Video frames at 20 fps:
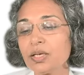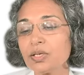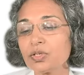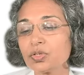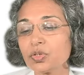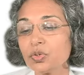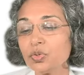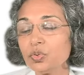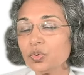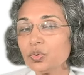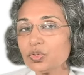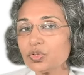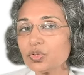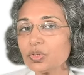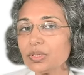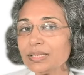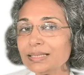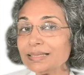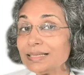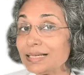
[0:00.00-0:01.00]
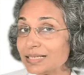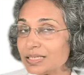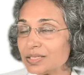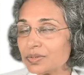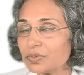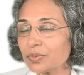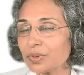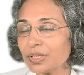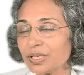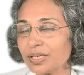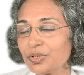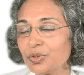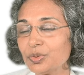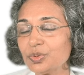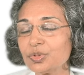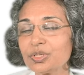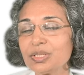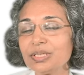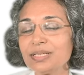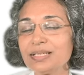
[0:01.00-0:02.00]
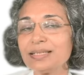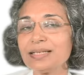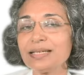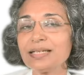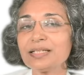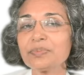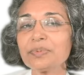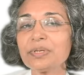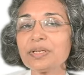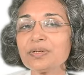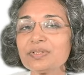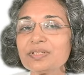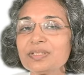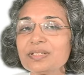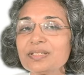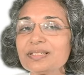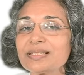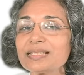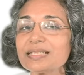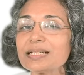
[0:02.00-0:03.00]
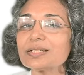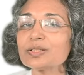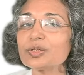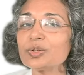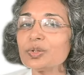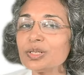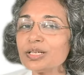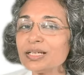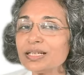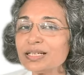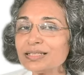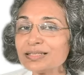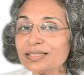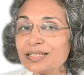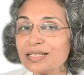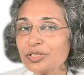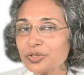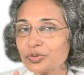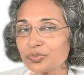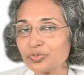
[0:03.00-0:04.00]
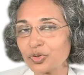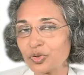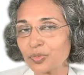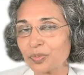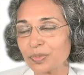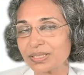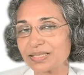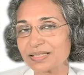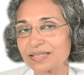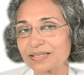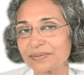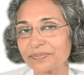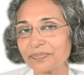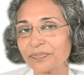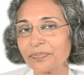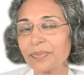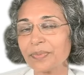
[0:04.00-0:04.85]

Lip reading: So usually that is why the HbA1c is checked only in 3 to 4 months.